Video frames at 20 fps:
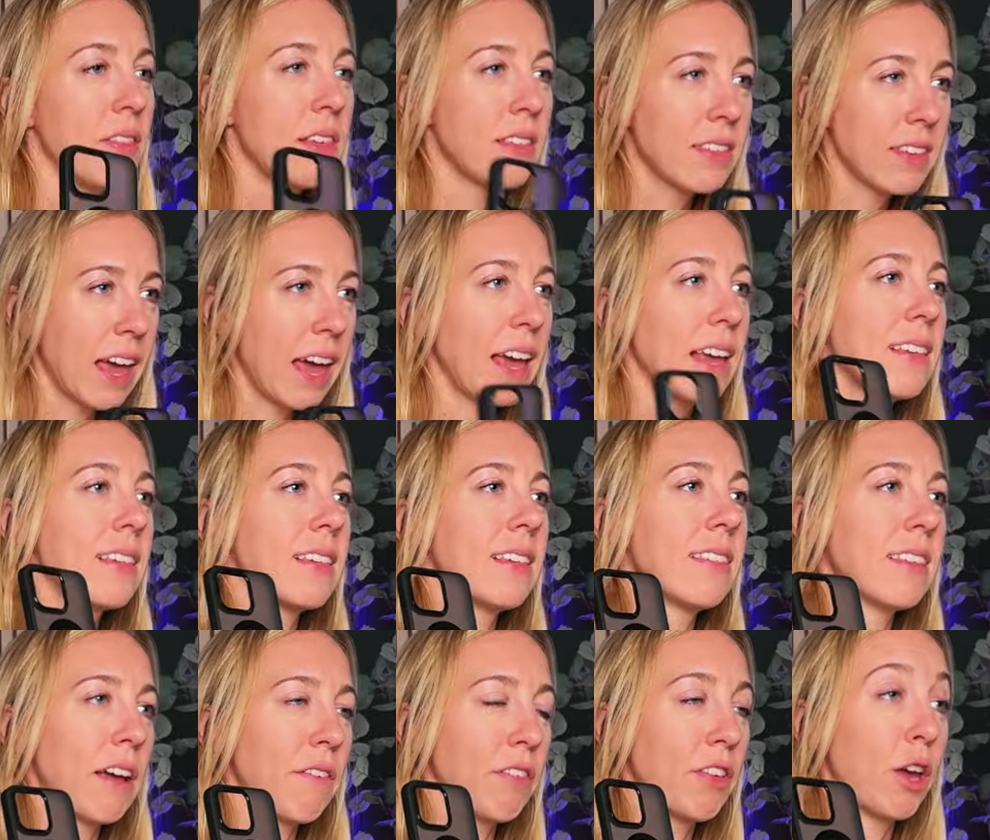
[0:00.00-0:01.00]
This case is
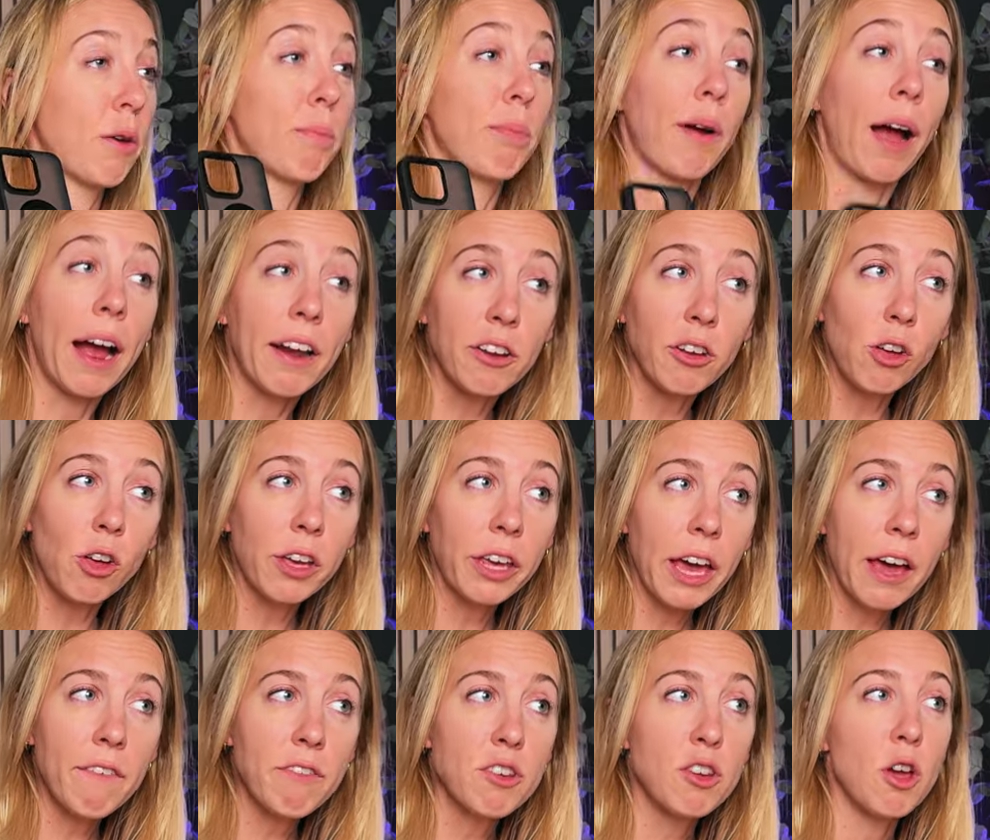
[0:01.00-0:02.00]
definitely a practical
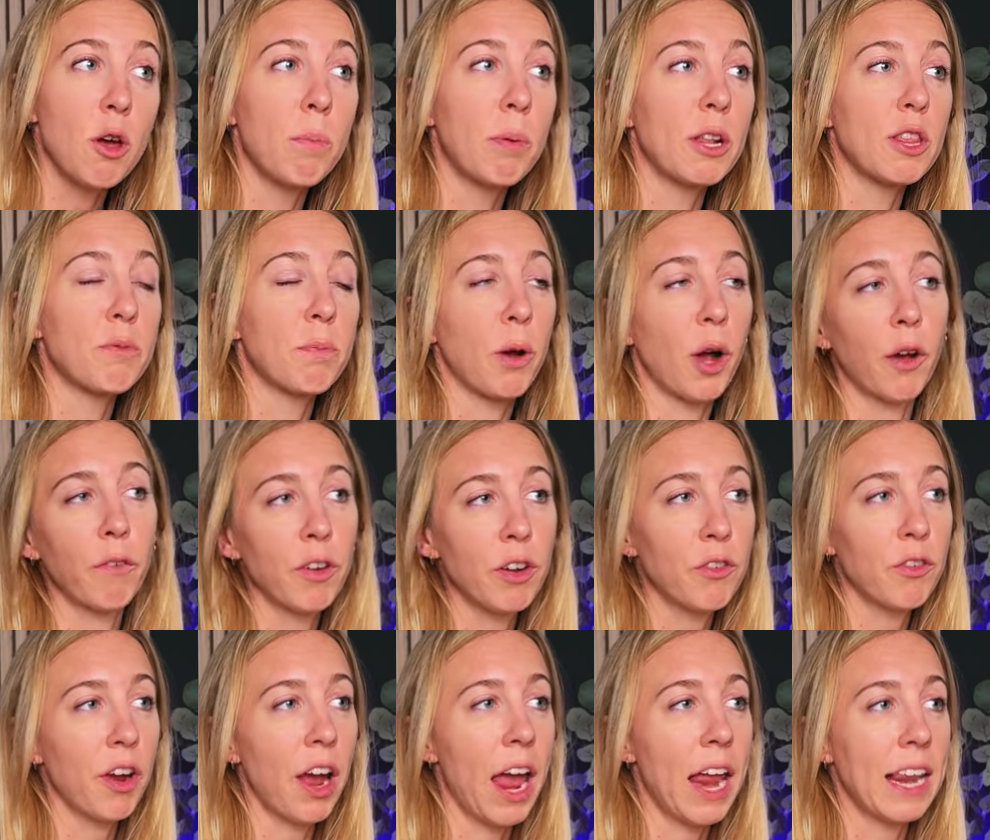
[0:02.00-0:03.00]
gift, but it's perfect
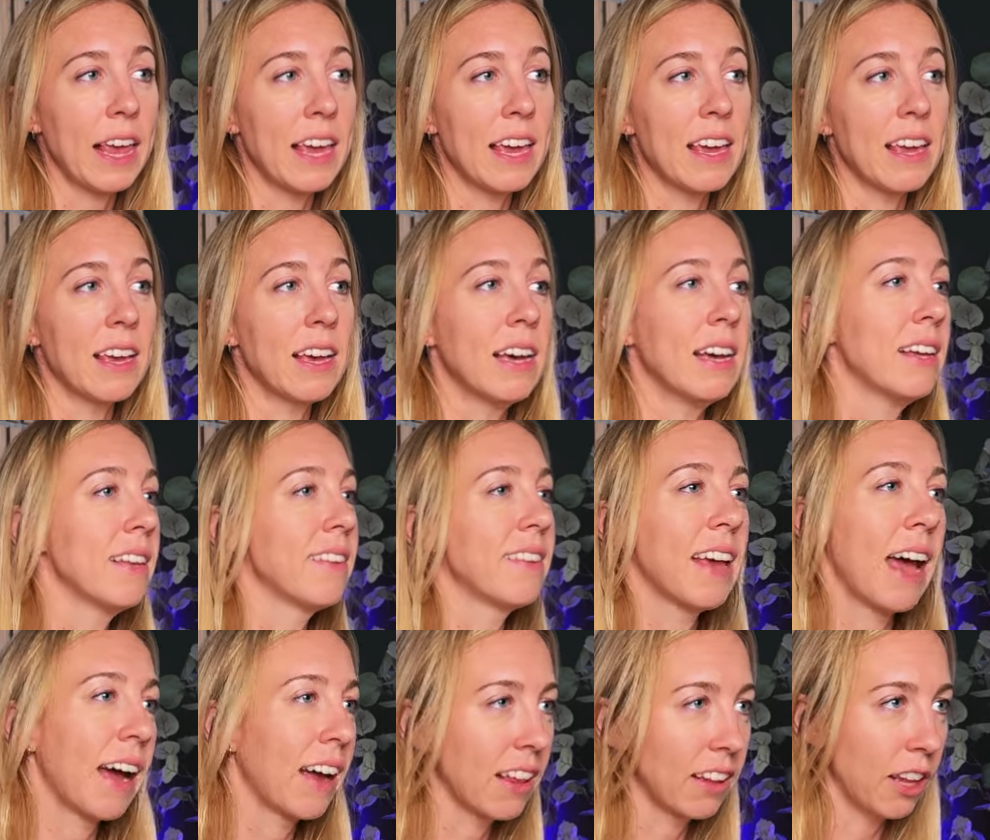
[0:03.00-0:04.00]
for any
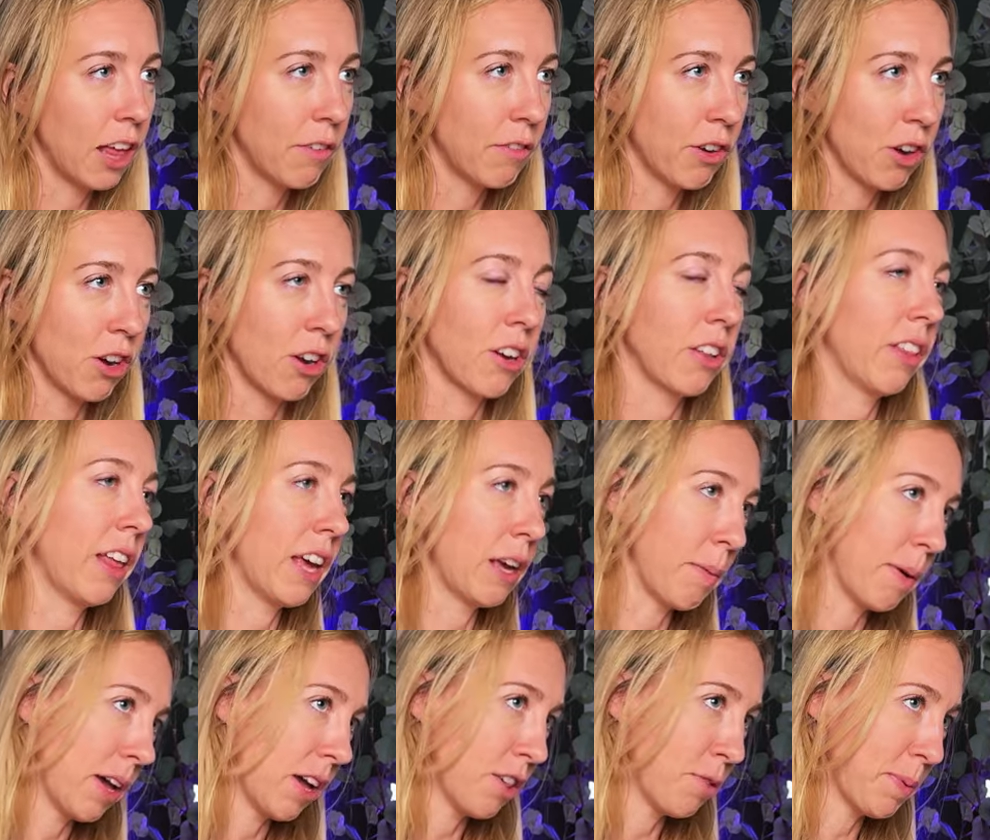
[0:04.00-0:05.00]
tech lover like
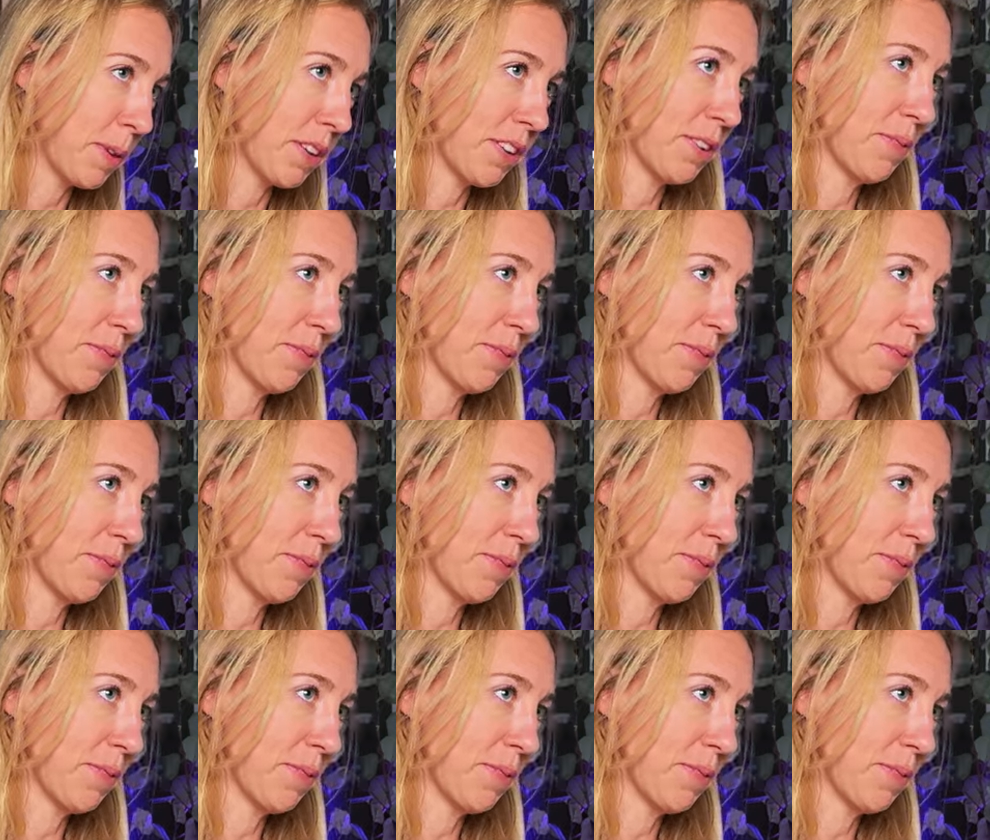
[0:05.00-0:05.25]
my husband.